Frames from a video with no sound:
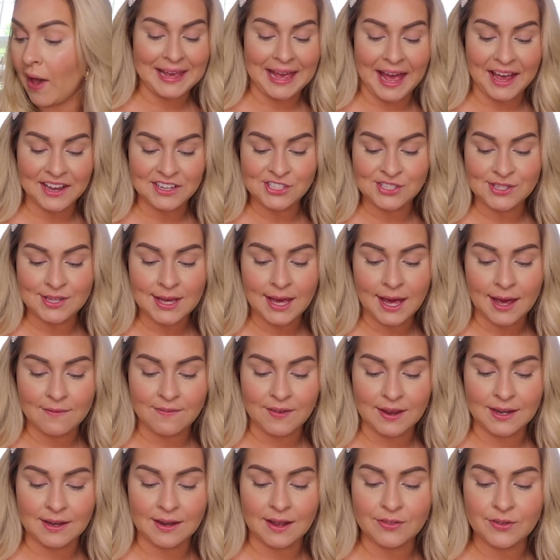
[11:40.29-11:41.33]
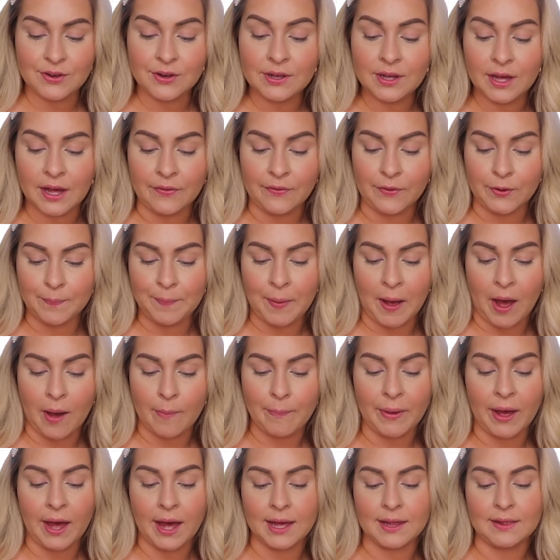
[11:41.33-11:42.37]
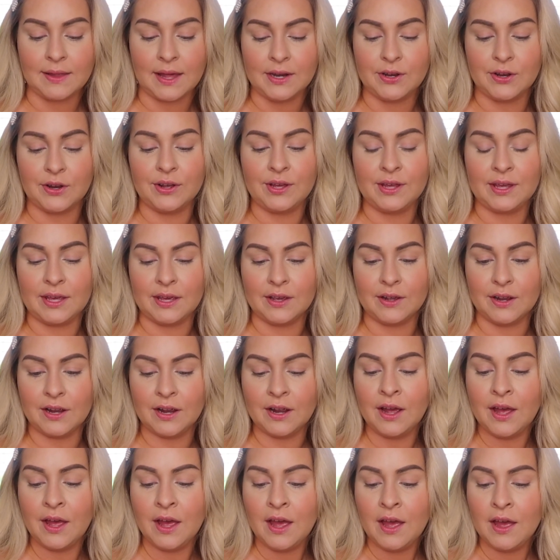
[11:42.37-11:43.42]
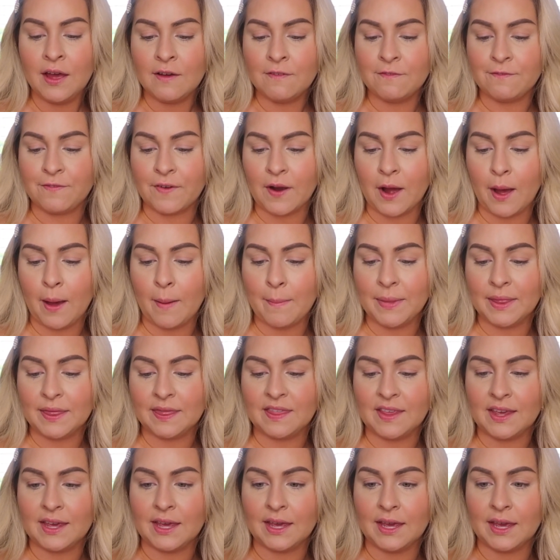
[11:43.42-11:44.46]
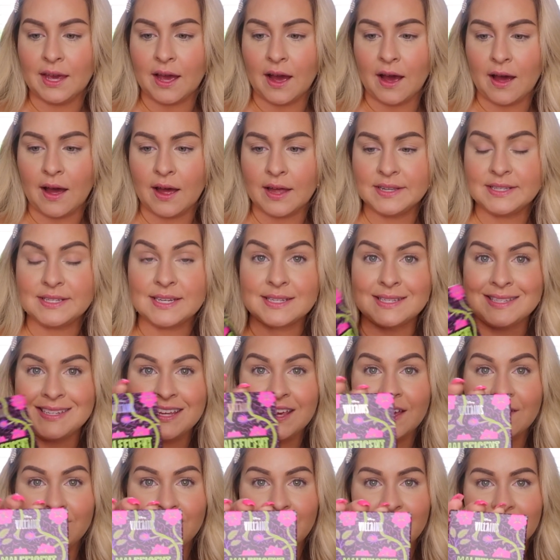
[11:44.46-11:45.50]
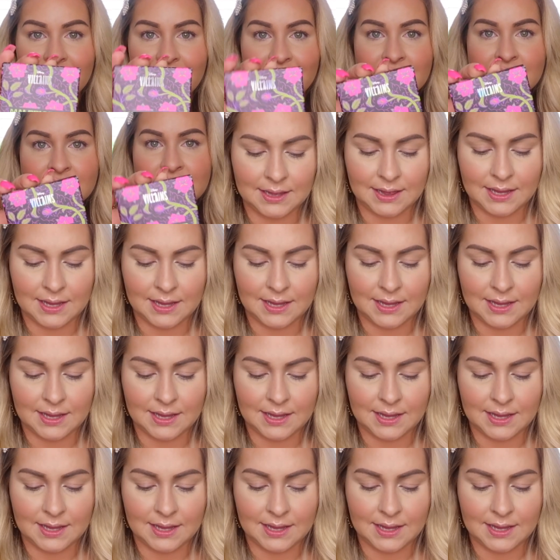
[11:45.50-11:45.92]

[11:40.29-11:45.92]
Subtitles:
I actually have another Colourpop highlighter here from the Disney Villains.